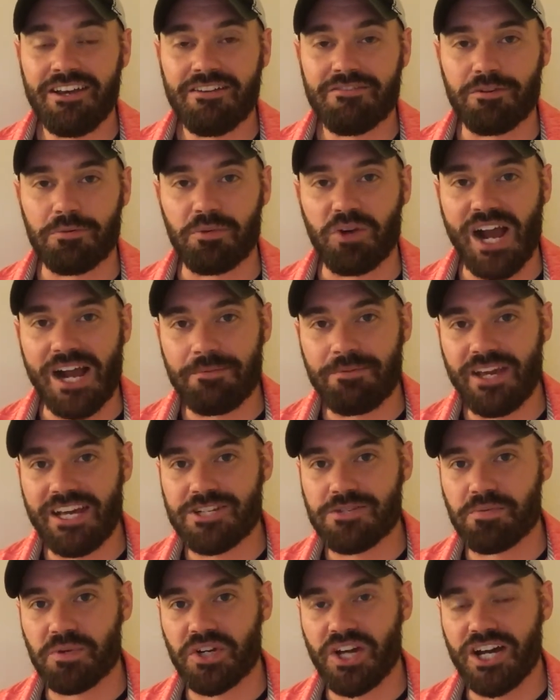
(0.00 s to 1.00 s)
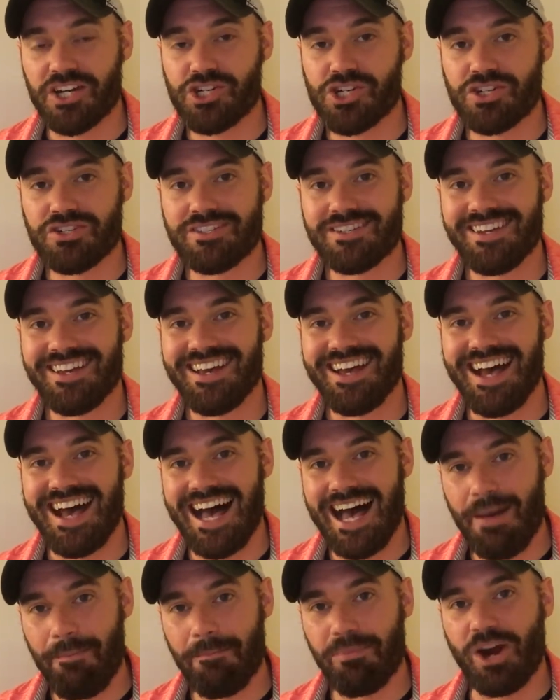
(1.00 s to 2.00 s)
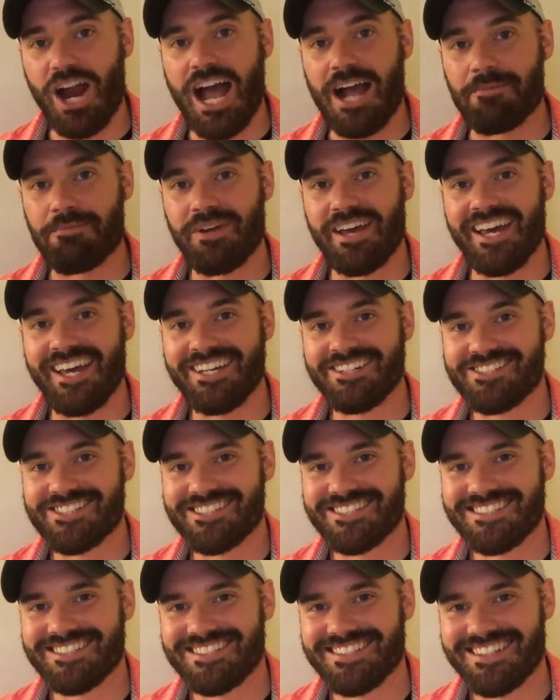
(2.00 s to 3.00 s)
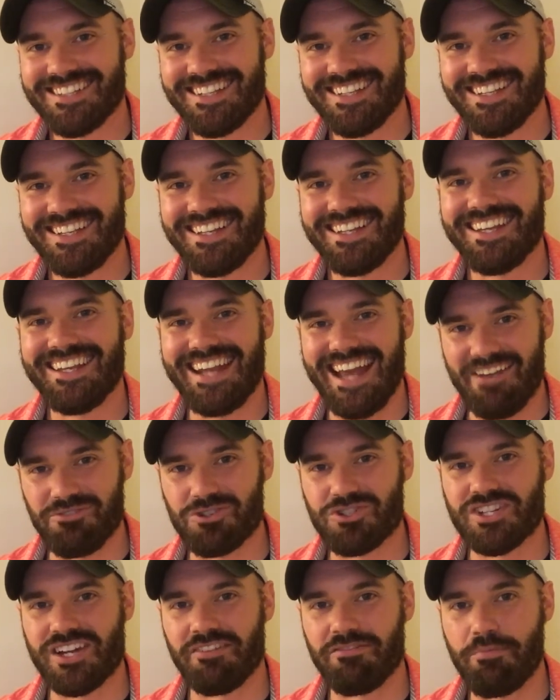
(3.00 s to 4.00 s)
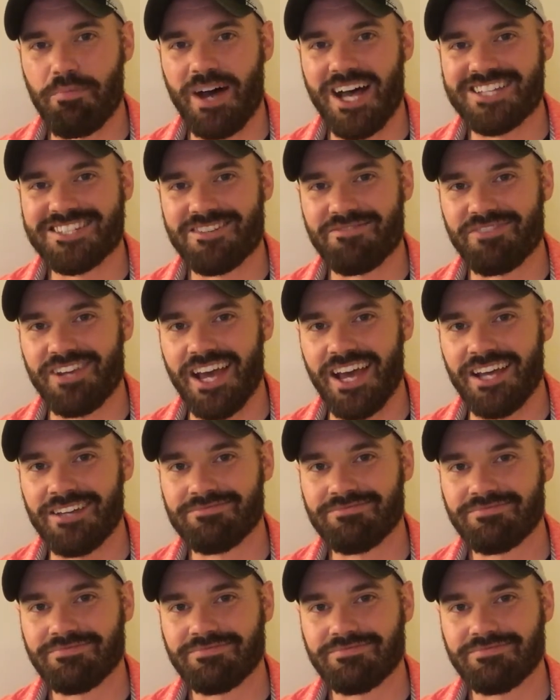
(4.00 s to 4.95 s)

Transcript: For Brock Page Productions, I'm Brock Page, and have yourself a positive day.